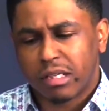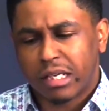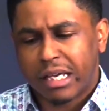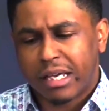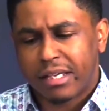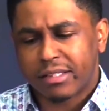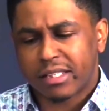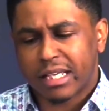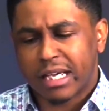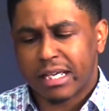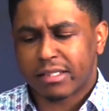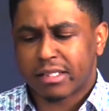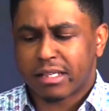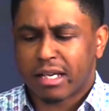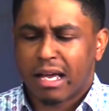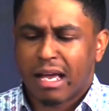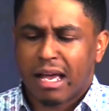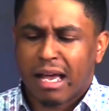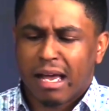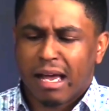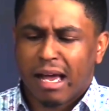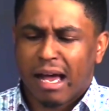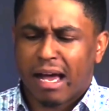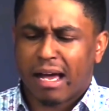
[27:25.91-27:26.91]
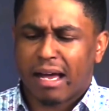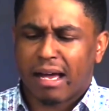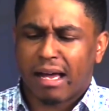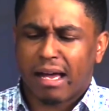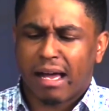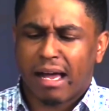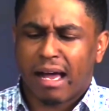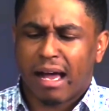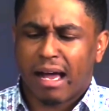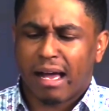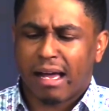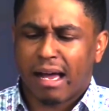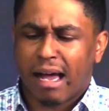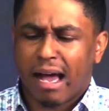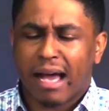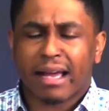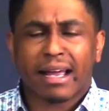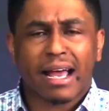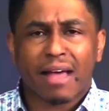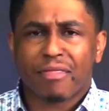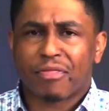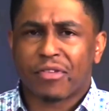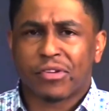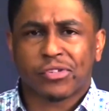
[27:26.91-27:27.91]
He says, I, I
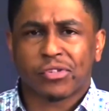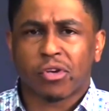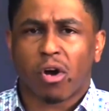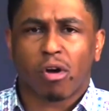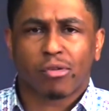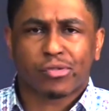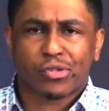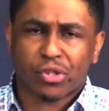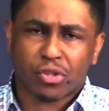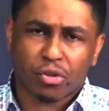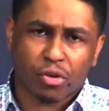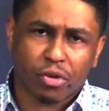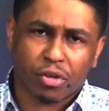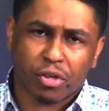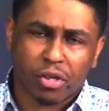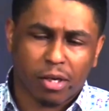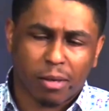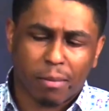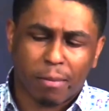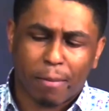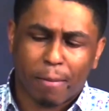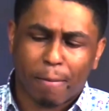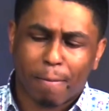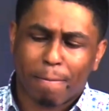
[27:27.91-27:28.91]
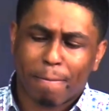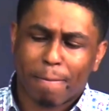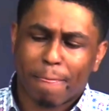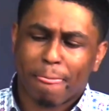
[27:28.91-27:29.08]
got this all stirred up.